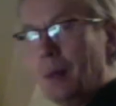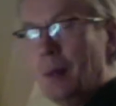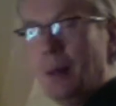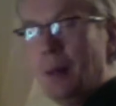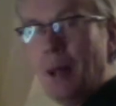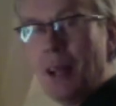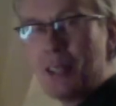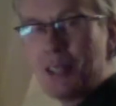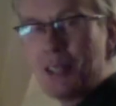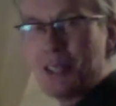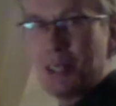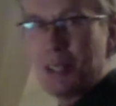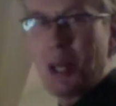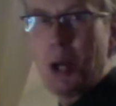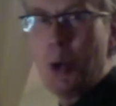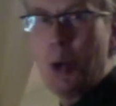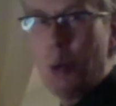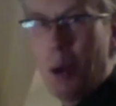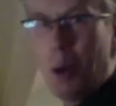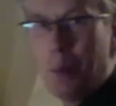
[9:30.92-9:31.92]
That's
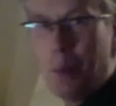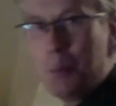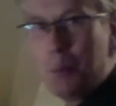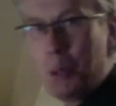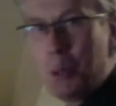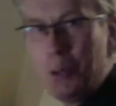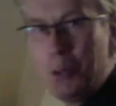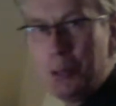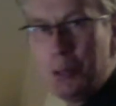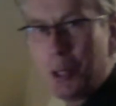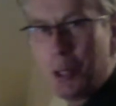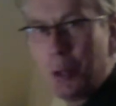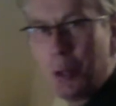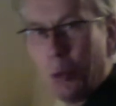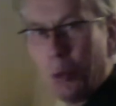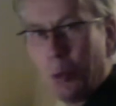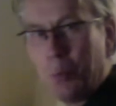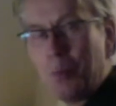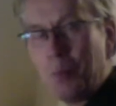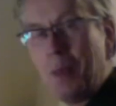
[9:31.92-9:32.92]
so
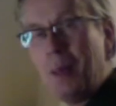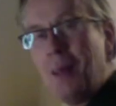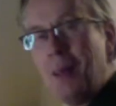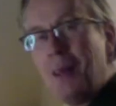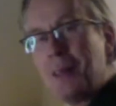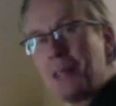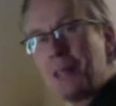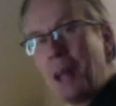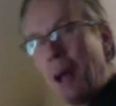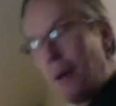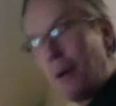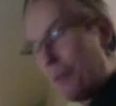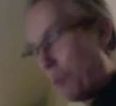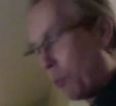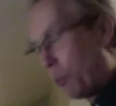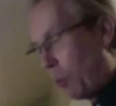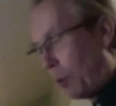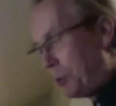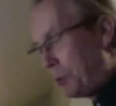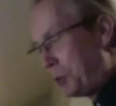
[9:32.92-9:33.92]
unmusical. So
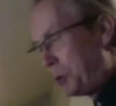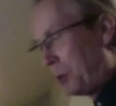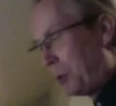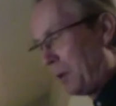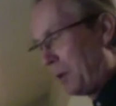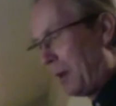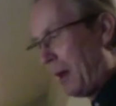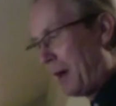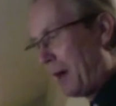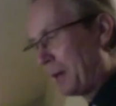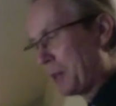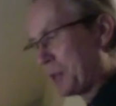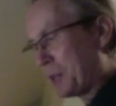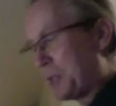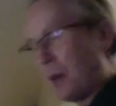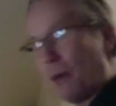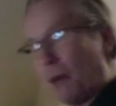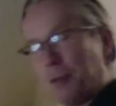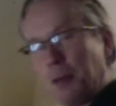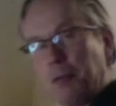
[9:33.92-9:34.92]
once you allow
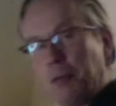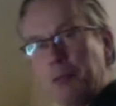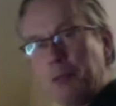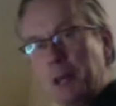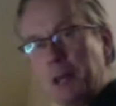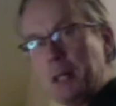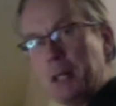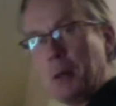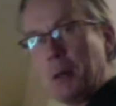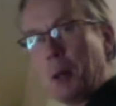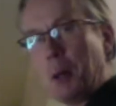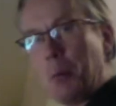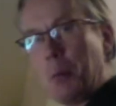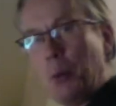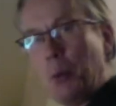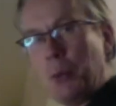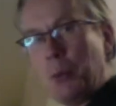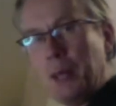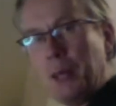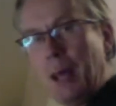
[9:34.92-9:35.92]
yourself the freedom to
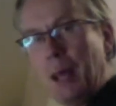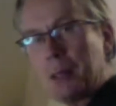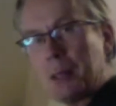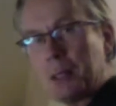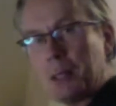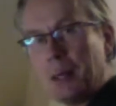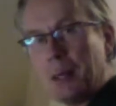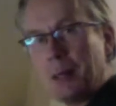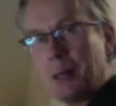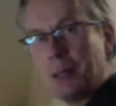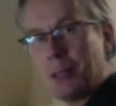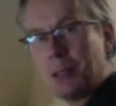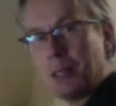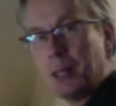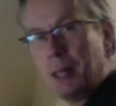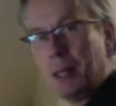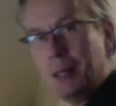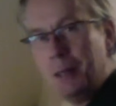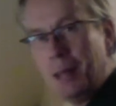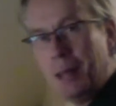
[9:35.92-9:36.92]
put the accents
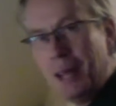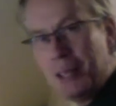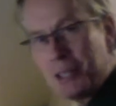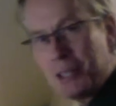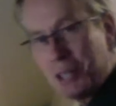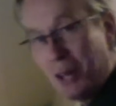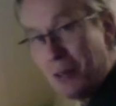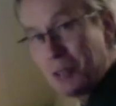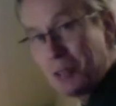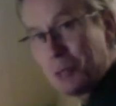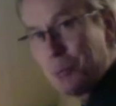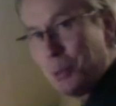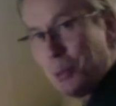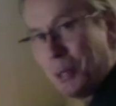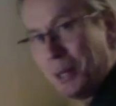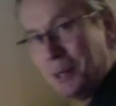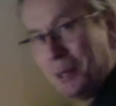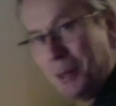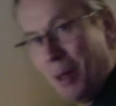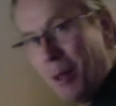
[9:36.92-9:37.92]
in, it sounds
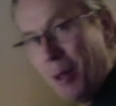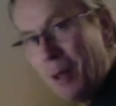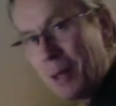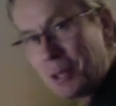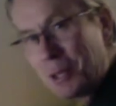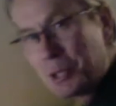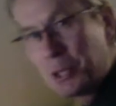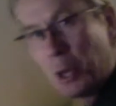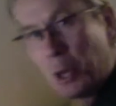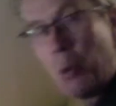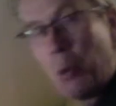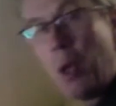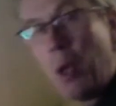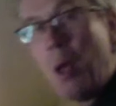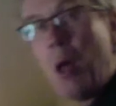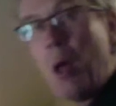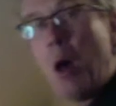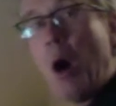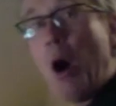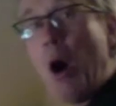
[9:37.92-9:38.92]
pretty nice. So
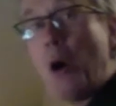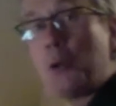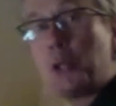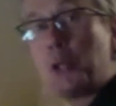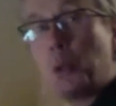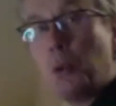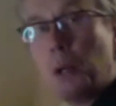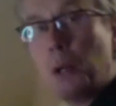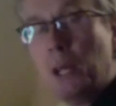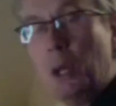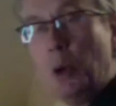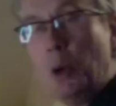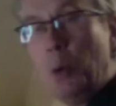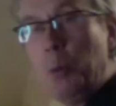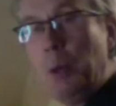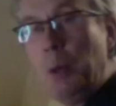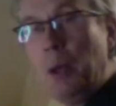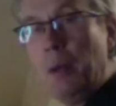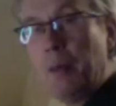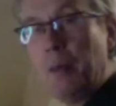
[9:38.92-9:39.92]
I'll do a little
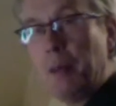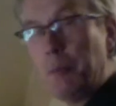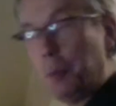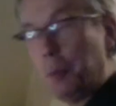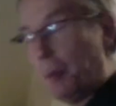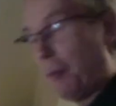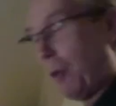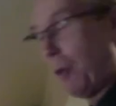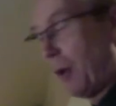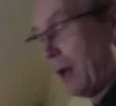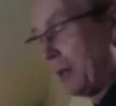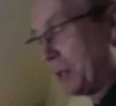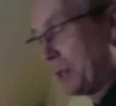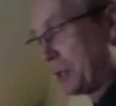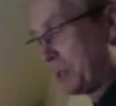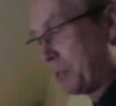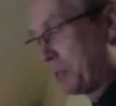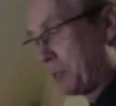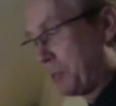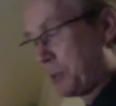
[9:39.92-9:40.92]
bit of
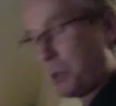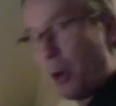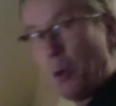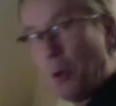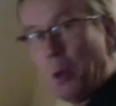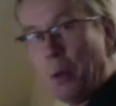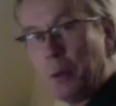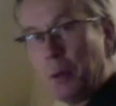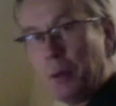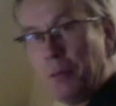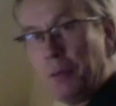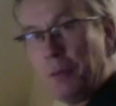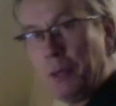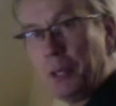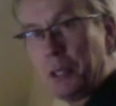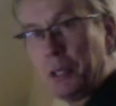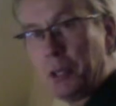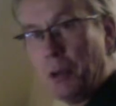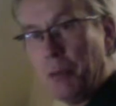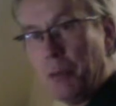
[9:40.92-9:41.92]
improvised solo to
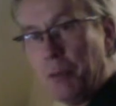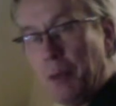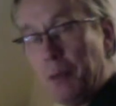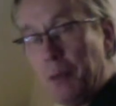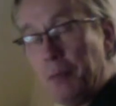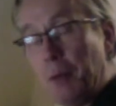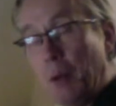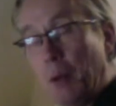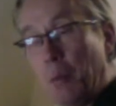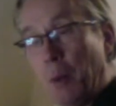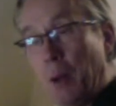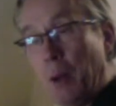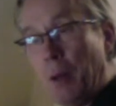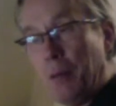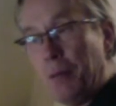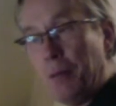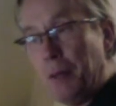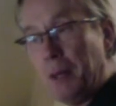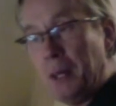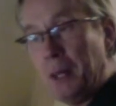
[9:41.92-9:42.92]
finish off with, and when
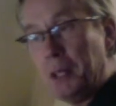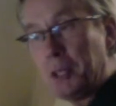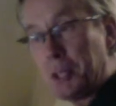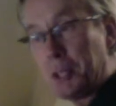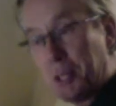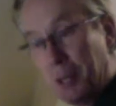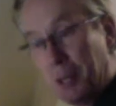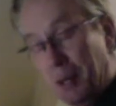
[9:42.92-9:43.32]
I've finished,